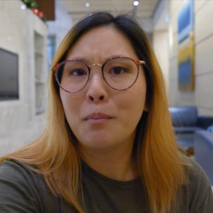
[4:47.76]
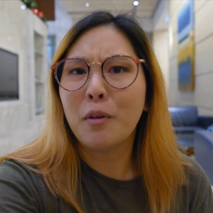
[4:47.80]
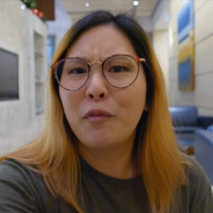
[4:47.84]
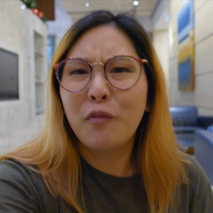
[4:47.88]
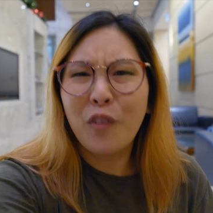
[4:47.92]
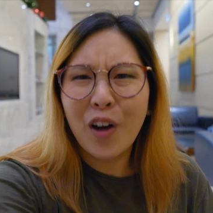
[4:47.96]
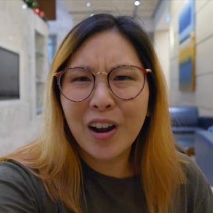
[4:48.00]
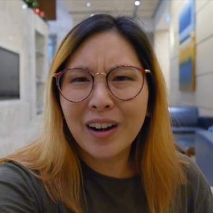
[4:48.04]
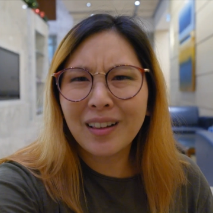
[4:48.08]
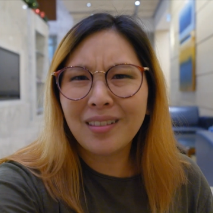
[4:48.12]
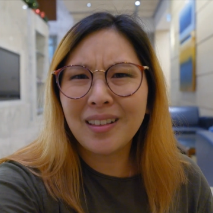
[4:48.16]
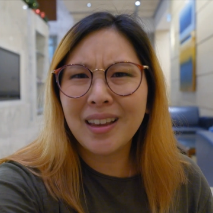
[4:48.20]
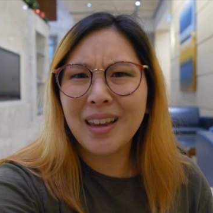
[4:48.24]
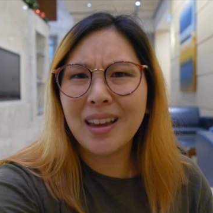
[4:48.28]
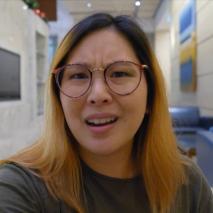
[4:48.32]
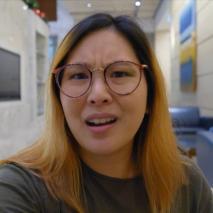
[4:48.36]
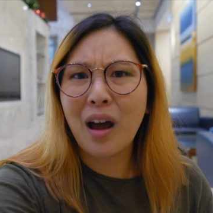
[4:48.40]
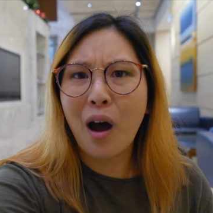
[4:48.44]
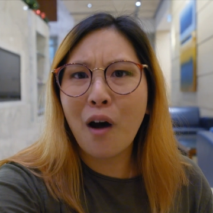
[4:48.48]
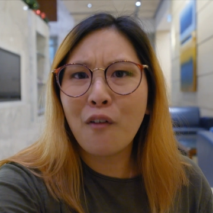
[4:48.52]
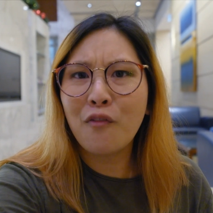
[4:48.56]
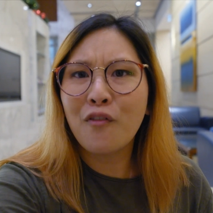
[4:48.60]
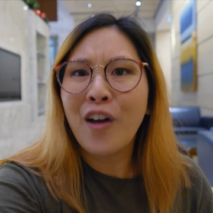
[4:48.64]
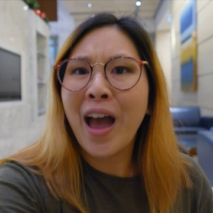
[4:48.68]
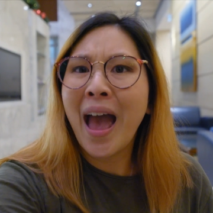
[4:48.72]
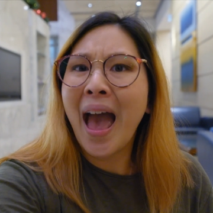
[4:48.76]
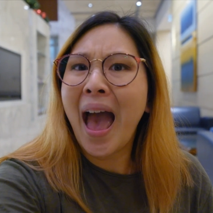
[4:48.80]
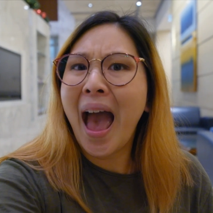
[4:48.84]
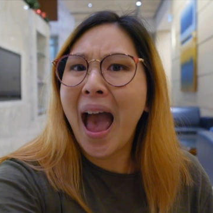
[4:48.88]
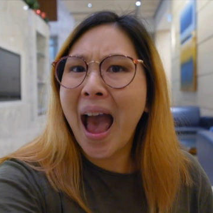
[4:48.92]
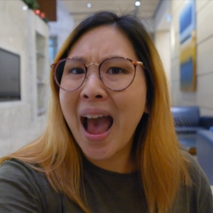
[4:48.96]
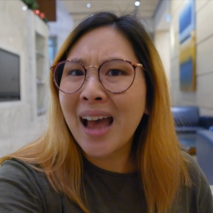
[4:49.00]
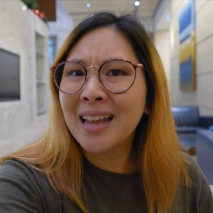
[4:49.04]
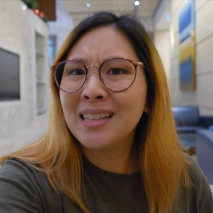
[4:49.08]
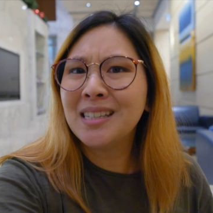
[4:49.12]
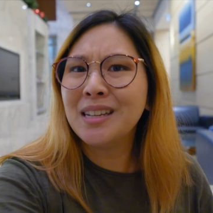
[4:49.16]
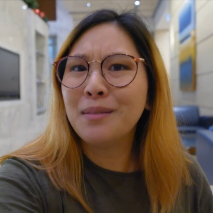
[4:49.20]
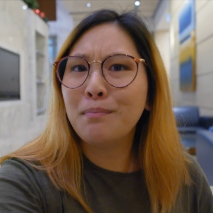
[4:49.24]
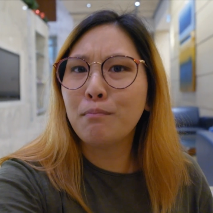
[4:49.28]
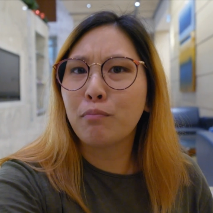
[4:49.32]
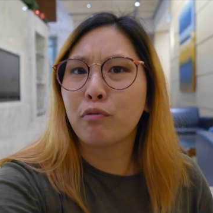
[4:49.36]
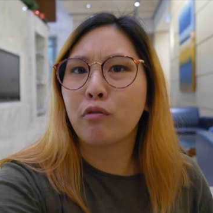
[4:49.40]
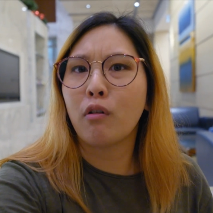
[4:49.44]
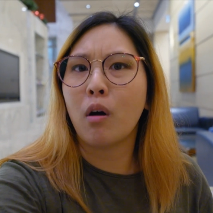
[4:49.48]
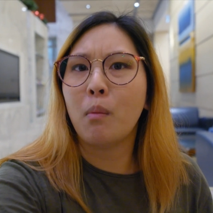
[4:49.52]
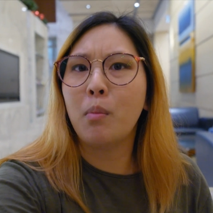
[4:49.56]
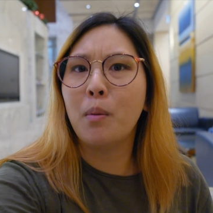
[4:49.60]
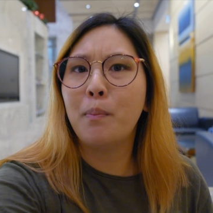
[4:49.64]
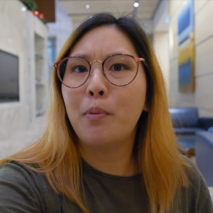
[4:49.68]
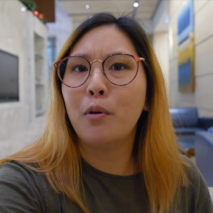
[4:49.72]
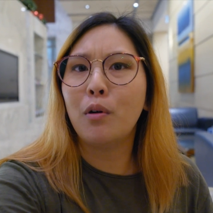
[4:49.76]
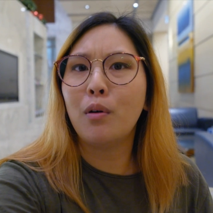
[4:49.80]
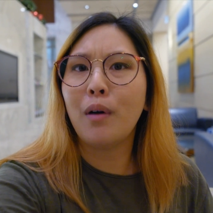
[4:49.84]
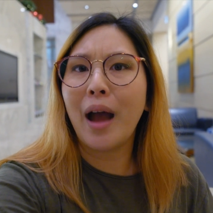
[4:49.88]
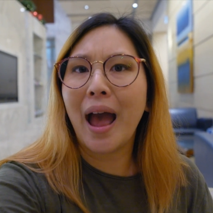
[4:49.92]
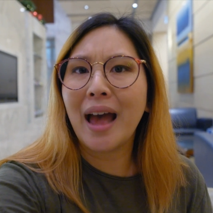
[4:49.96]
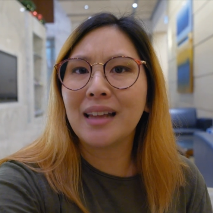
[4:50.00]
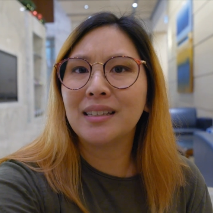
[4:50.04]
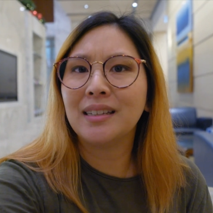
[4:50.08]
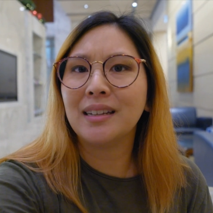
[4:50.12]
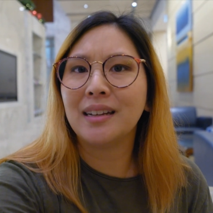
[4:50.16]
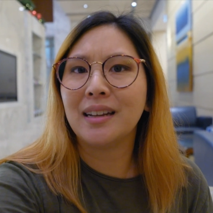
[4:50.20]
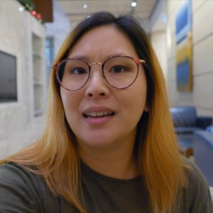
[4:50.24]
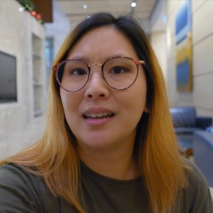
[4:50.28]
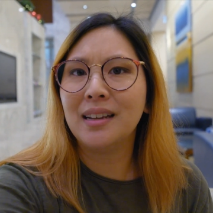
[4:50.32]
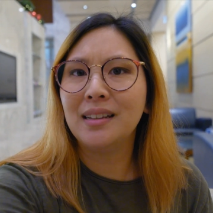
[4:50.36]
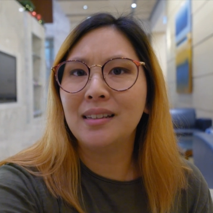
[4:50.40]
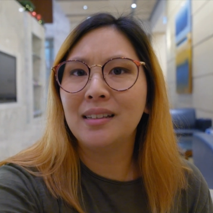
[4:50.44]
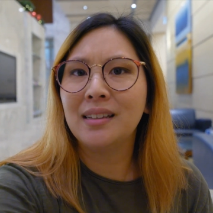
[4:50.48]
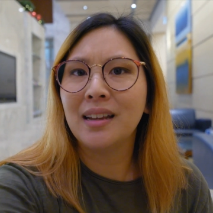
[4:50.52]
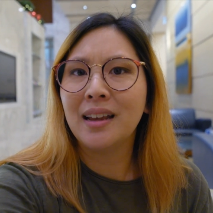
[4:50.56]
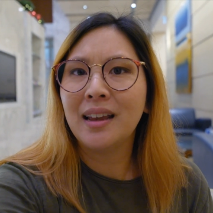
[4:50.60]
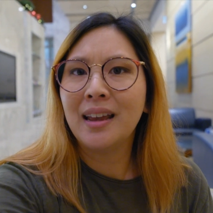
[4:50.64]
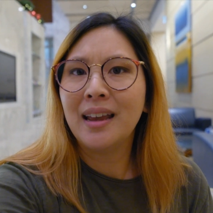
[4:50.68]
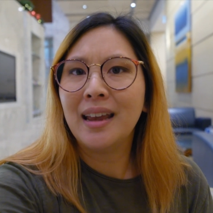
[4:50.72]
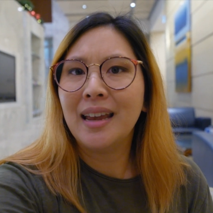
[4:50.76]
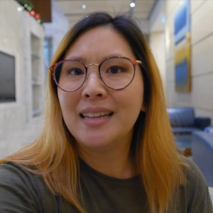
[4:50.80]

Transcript: But funnily enough, as improbable as it is,